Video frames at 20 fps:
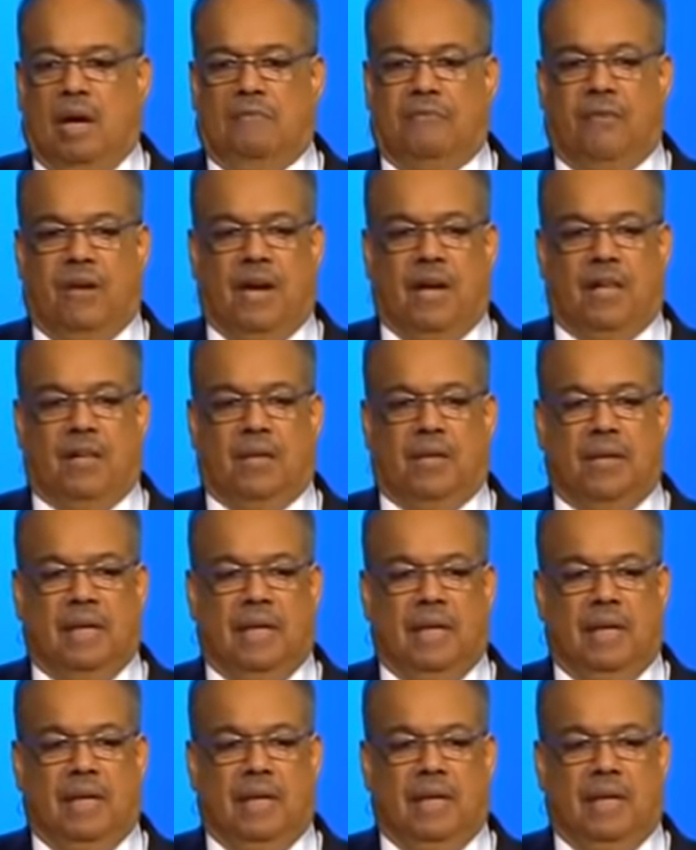our Father
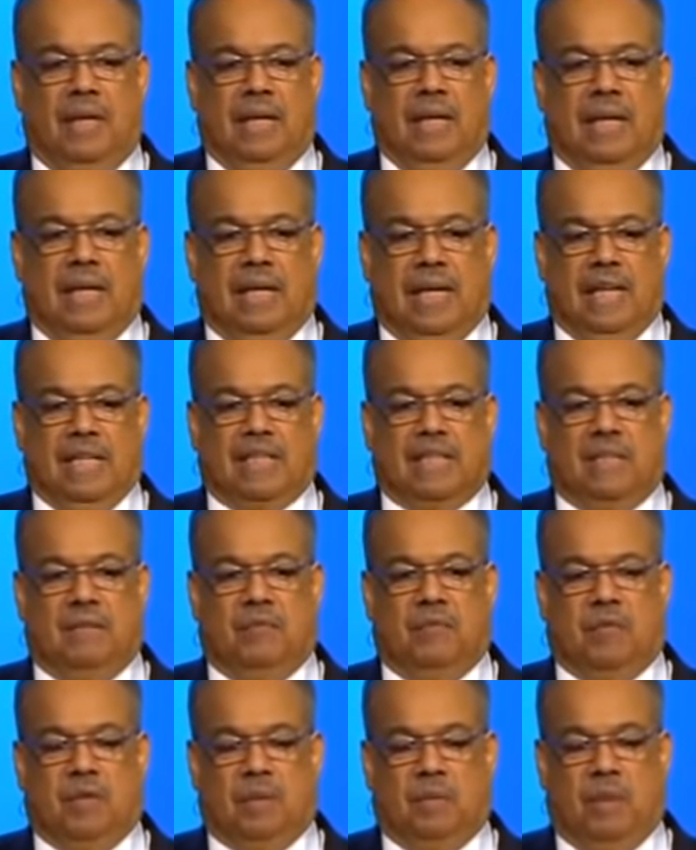and ask
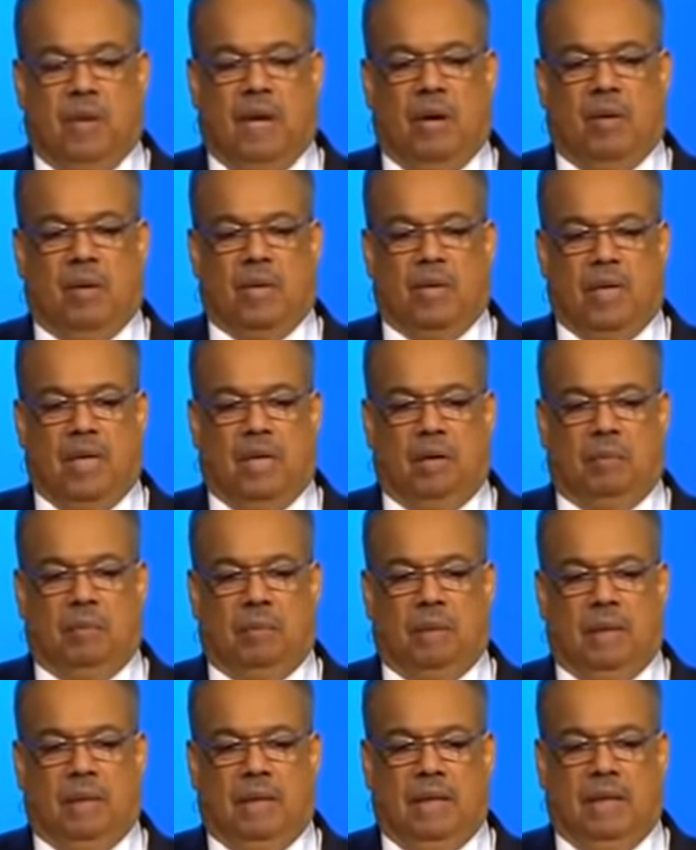Him for the power to help.